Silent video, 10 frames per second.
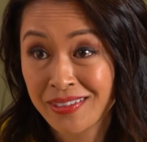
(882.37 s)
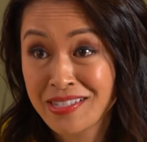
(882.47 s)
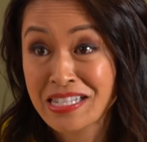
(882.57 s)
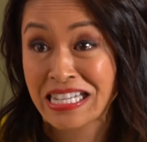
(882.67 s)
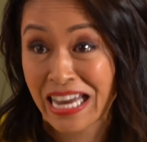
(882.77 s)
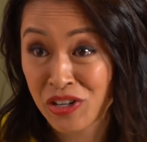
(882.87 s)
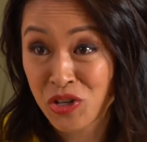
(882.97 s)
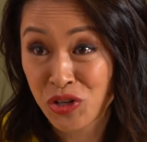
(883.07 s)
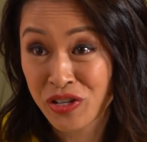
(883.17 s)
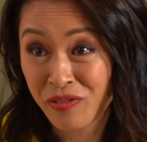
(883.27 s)

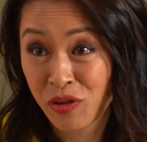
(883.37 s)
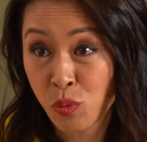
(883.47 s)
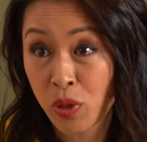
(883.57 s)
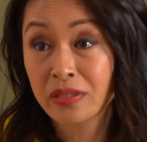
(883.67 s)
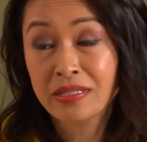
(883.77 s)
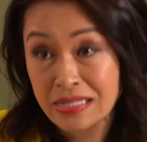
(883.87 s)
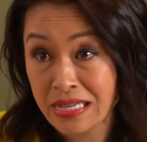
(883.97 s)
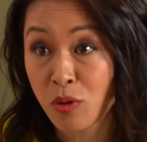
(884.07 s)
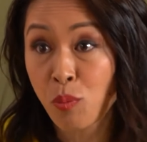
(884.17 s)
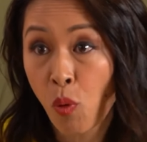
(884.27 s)
standard, if you will, and
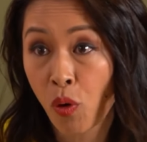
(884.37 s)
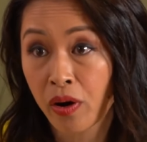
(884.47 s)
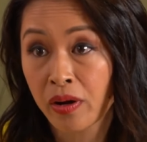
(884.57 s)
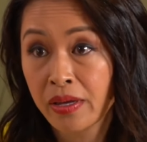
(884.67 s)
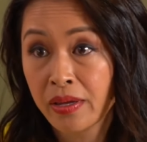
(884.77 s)
Singapore